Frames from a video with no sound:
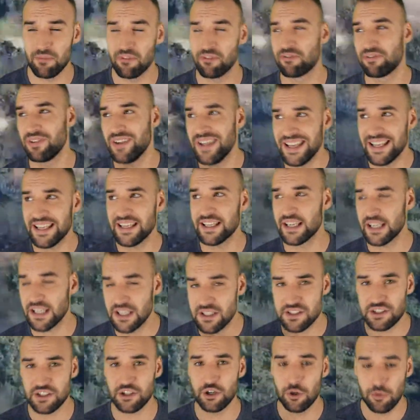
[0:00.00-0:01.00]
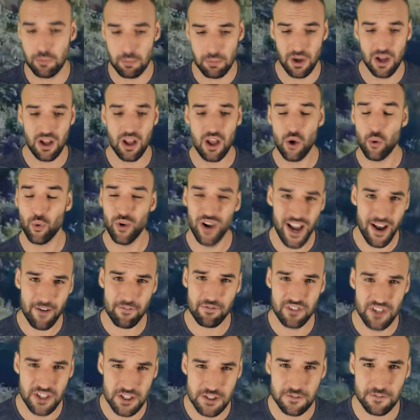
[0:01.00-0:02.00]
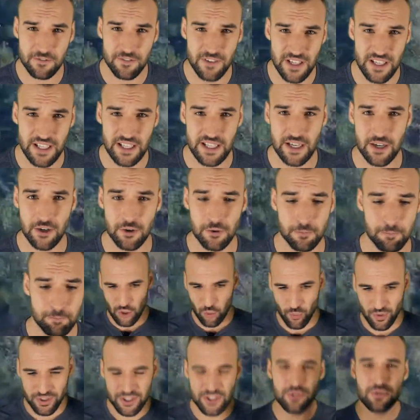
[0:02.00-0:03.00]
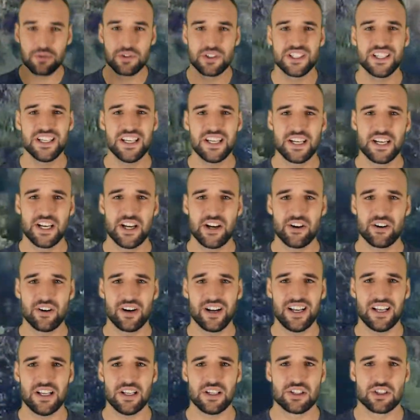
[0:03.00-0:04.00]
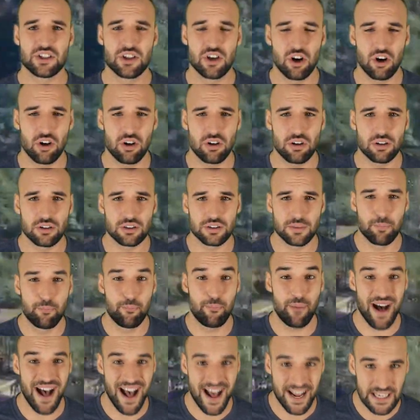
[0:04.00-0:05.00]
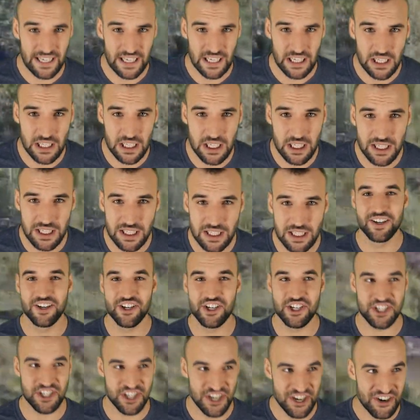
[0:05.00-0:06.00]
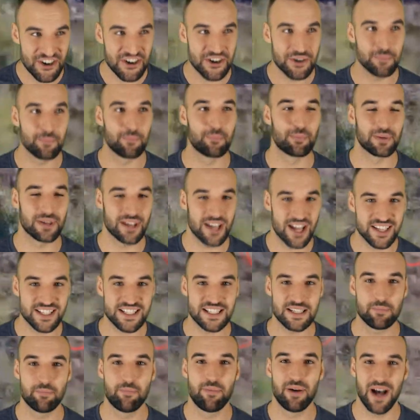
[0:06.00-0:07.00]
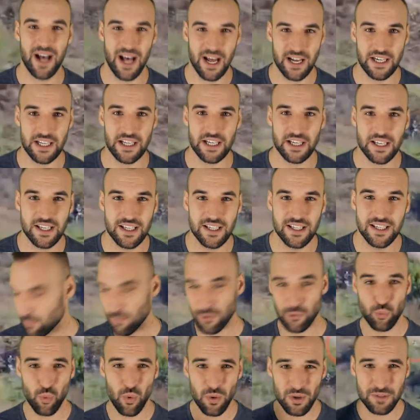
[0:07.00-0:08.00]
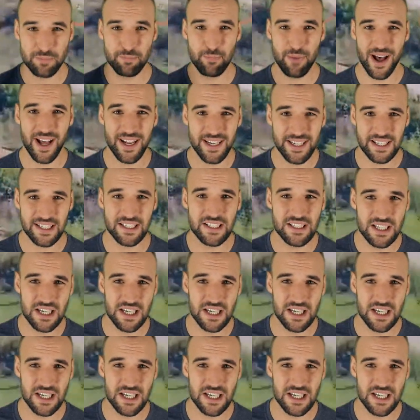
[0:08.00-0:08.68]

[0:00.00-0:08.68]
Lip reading: fleeing Izium, we have this video. What you see here is called panic. Sheer bloody panic. But what panic